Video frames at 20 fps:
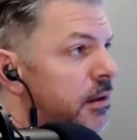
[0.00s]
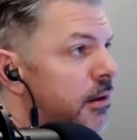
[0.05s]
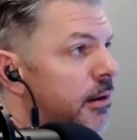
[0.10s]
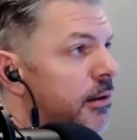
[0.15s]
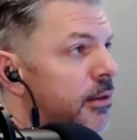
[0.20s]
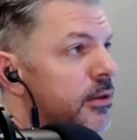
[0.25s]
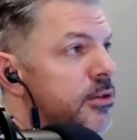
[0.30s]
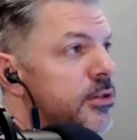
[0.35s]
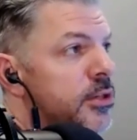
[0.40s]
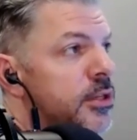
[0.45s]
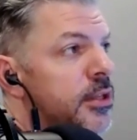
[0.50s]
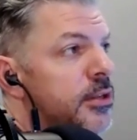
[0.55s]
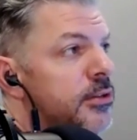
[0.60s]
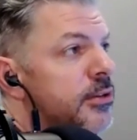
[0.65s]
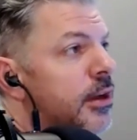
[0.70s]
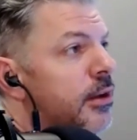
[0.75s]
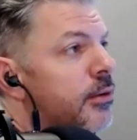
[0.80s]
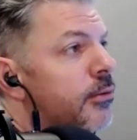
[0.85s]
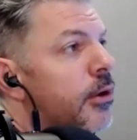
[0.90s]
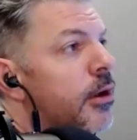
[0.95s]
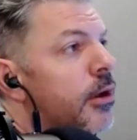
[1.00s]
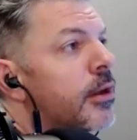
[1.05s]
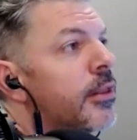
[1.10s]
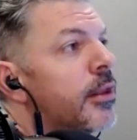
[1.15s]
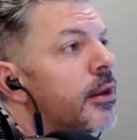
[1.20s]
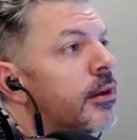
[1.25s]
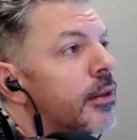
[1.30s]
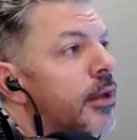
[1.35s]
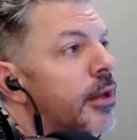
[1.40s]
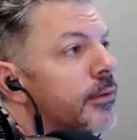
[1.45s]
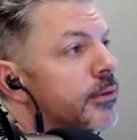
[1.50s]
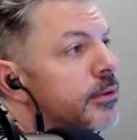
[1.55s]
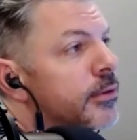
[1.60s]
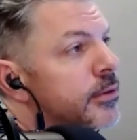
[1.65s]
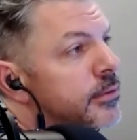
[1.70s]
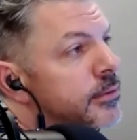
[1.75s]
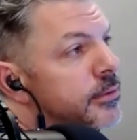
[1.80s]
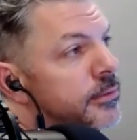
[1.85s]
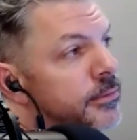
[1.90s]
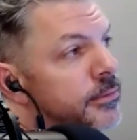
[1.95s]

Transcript: all the shit that's gone wrong in their lives.